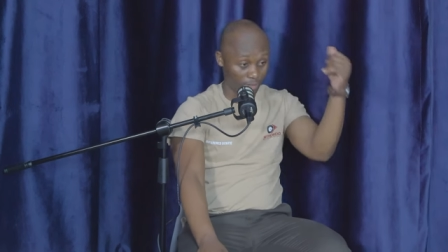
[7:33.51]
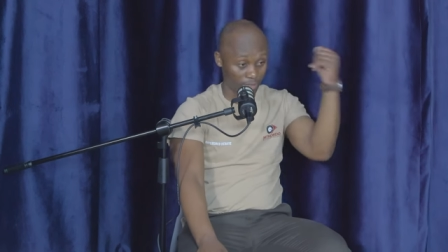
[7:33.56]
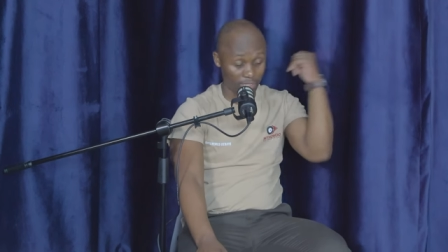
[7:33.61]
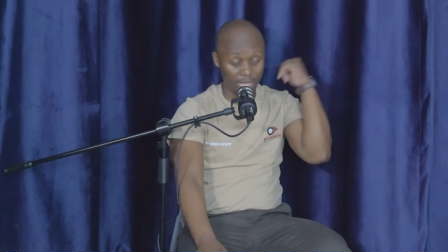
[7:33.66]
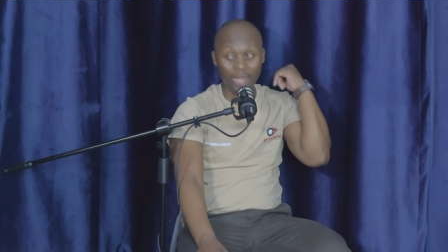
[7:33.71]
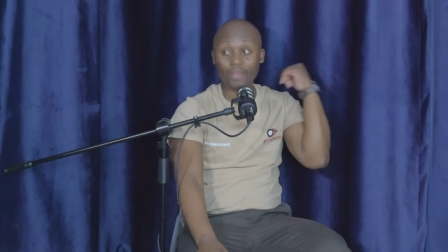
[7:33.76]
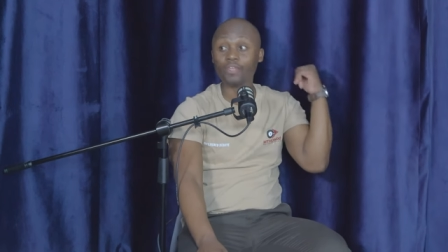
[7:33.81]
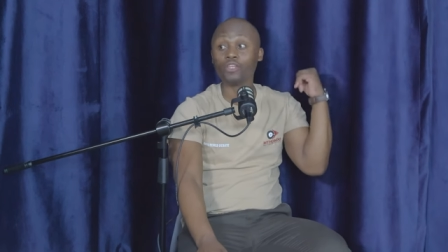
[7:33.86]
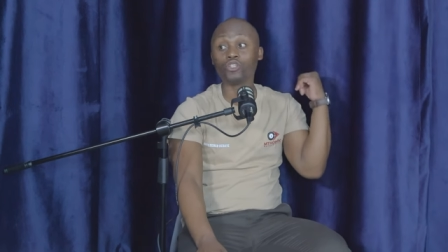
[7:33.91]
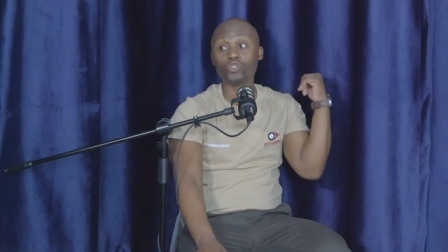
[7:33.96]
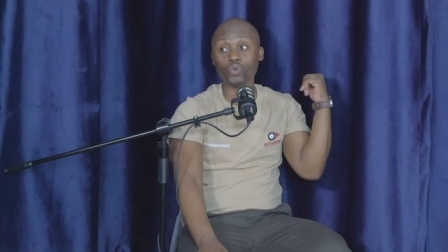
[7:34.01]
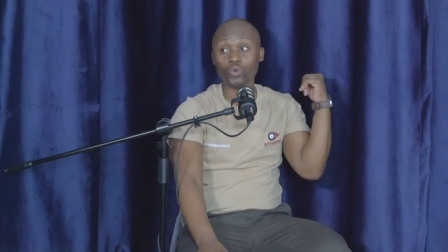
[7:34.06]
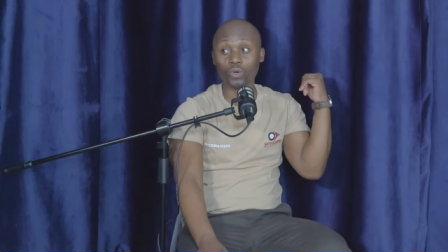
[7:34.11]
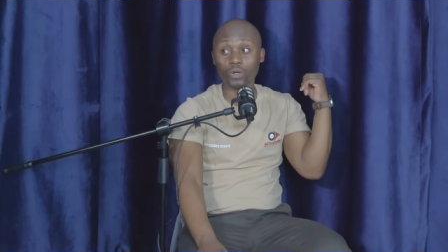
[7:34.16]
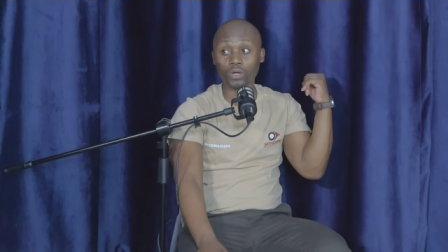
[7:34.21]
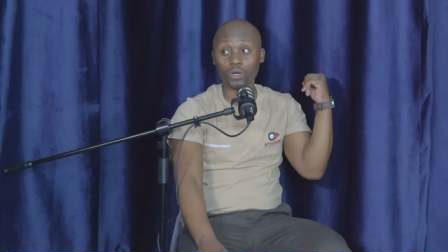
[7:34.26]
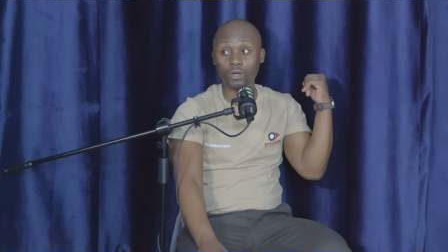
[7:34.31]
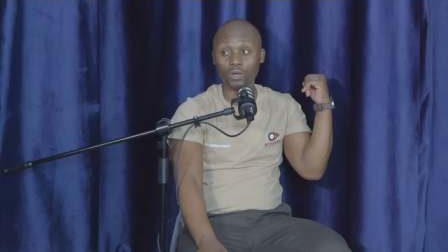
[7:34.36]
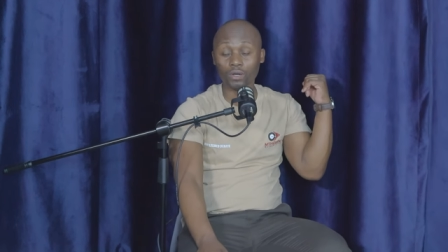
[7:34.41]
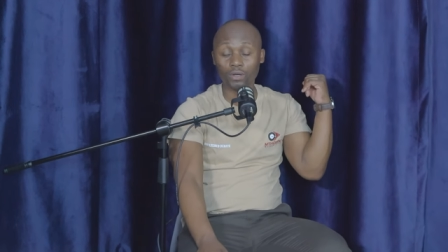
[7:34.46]
that he
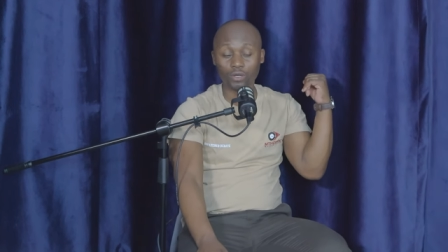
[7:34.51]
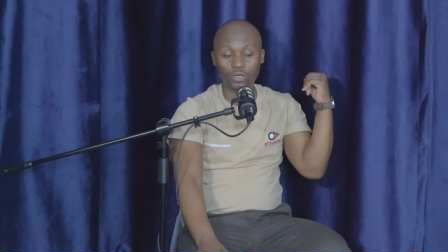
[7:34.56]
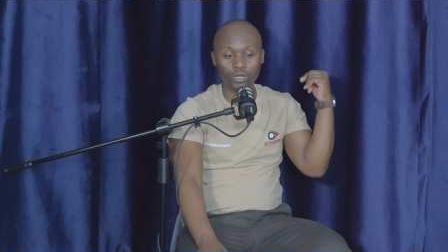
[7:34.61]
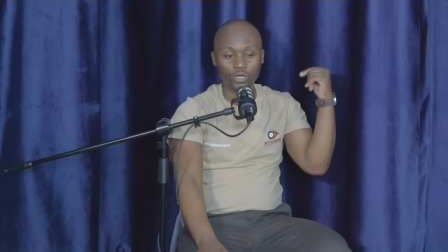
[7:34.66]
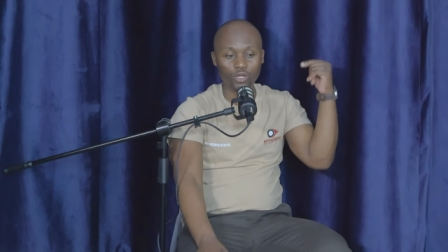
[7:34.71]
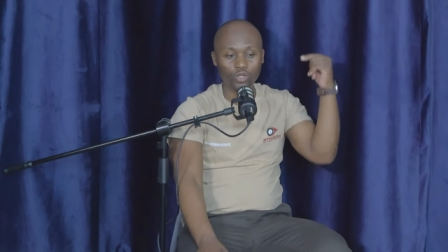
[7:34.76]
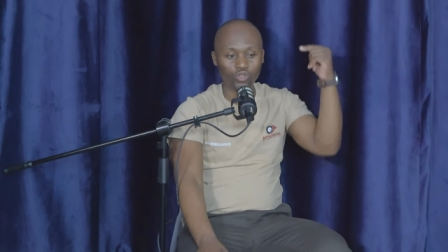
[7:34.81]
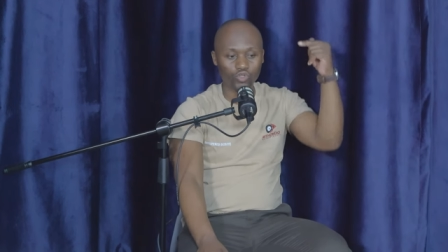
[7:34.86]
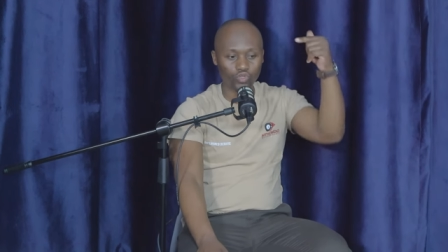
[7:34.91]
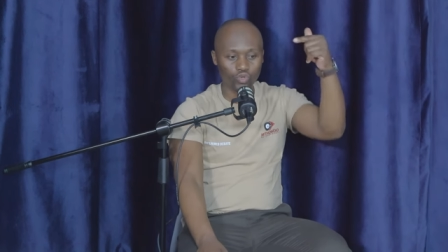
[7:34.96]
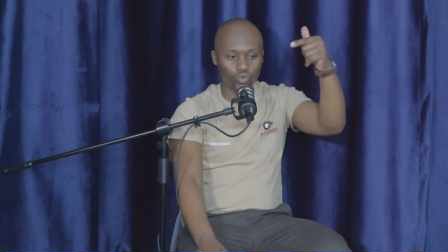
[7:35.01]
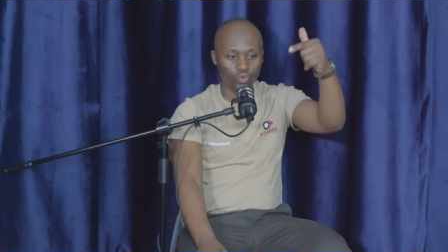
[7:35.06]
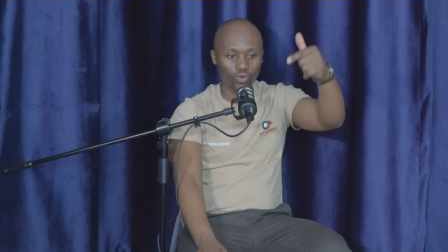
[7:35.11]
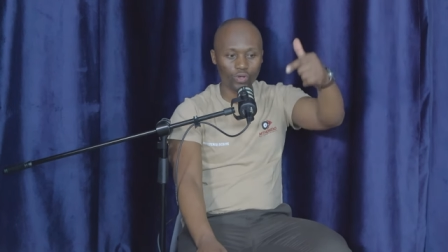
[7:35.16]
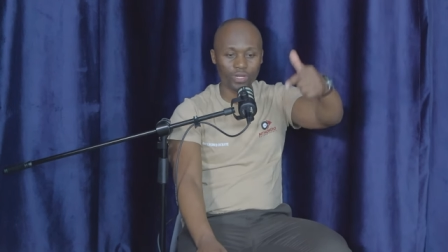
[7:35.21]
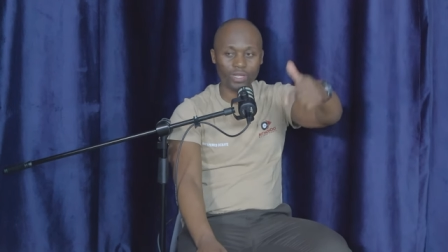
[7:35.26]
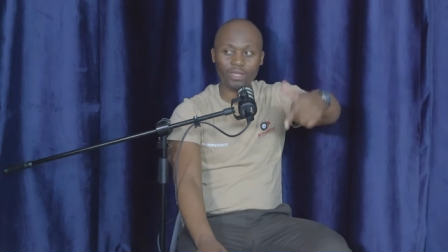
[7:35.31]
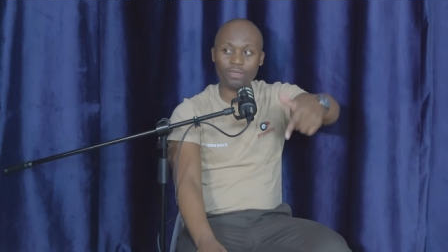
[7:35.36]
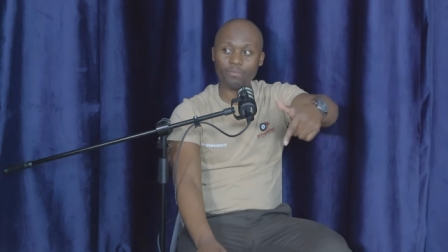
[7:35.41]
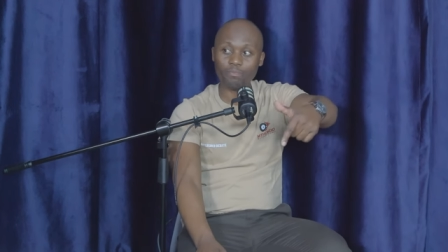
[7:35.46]
took to
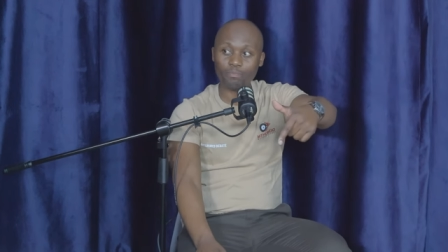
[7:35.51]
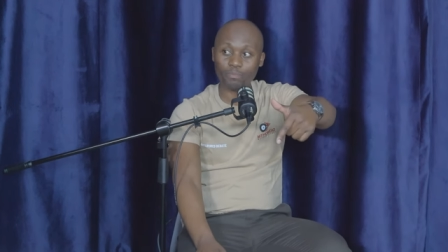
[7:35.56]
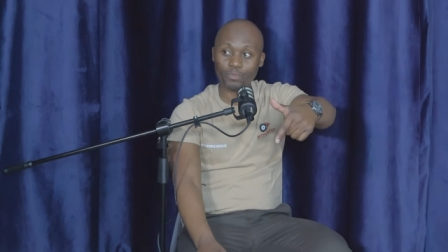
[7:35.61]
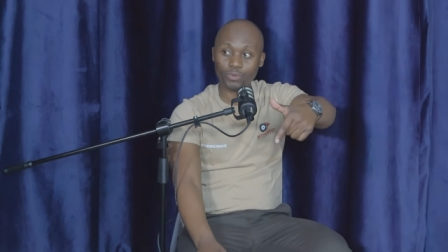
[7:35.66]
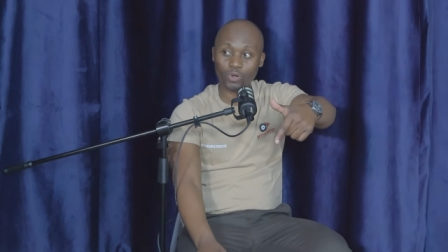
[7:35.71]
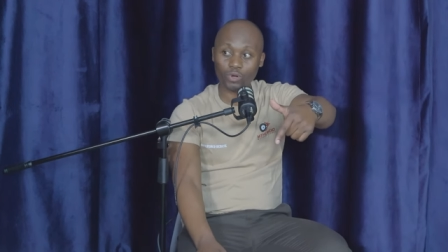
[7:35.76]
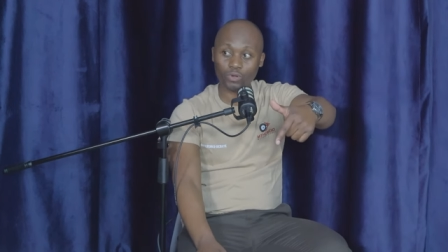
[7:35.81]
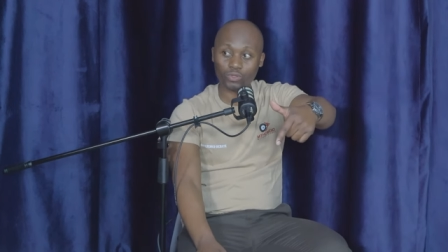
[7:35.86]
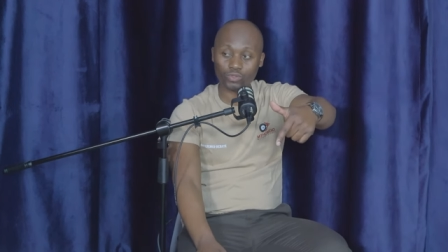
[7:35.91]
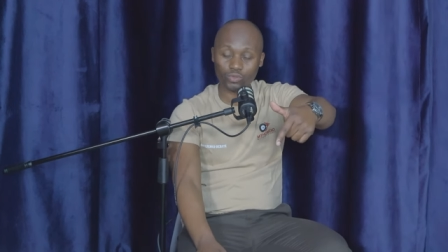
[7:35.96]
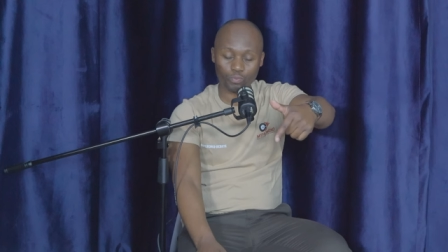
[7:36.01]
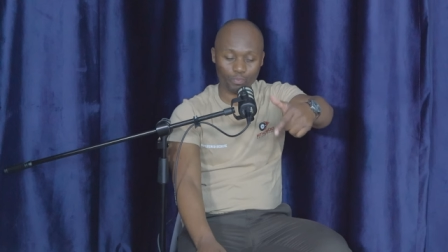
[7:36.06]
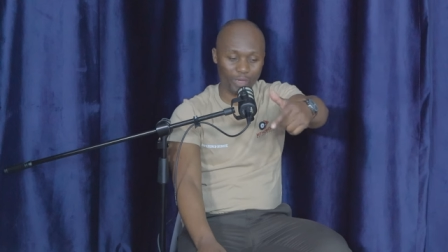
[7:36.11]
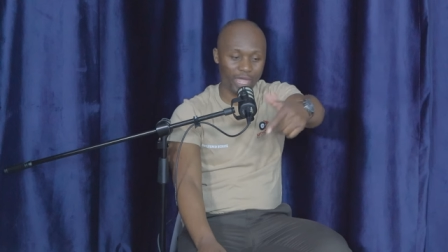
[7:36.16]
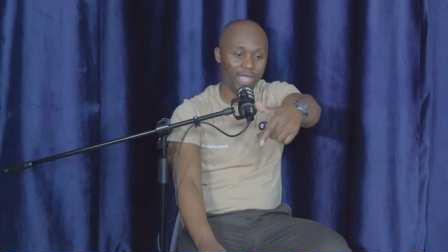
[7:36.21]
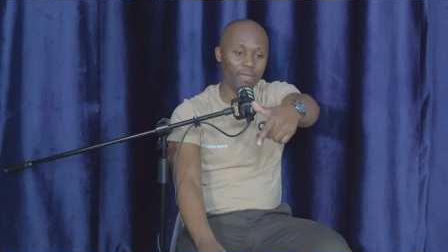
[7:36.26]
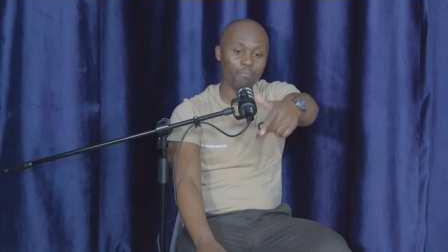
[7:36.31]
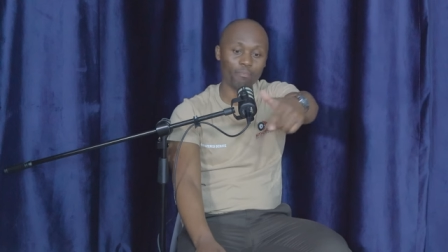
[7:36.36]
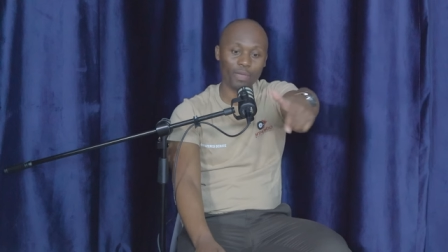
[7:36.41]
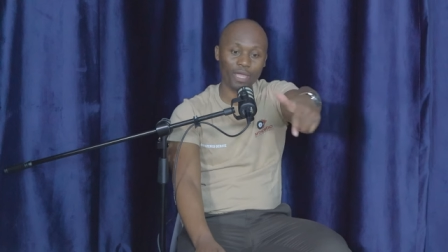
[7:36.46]
re- look, to
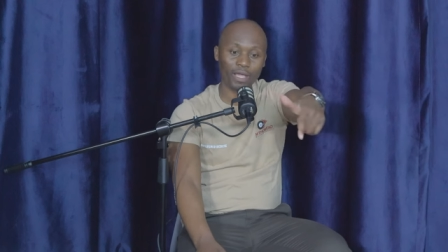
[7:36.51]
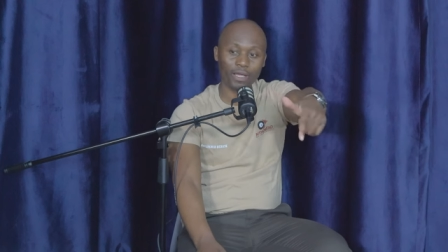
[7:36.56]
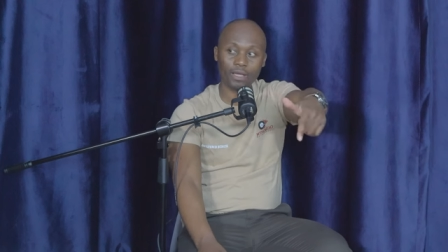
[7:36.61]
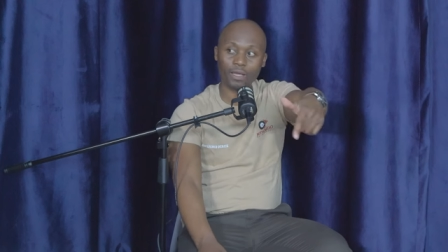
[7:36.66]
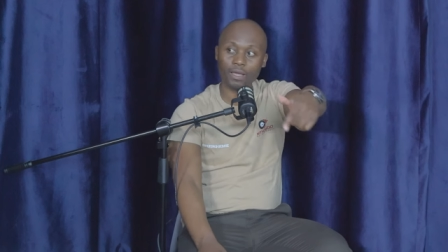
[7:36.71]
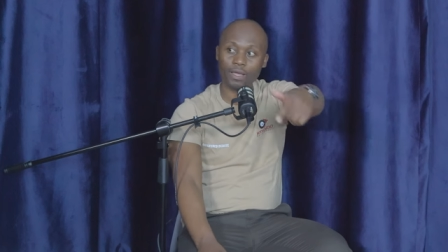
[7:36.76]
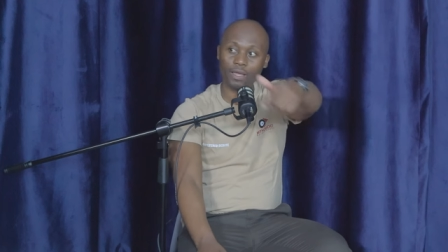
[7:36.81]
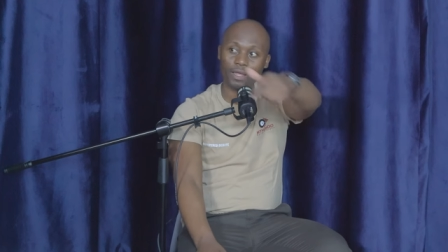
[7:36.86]
pay back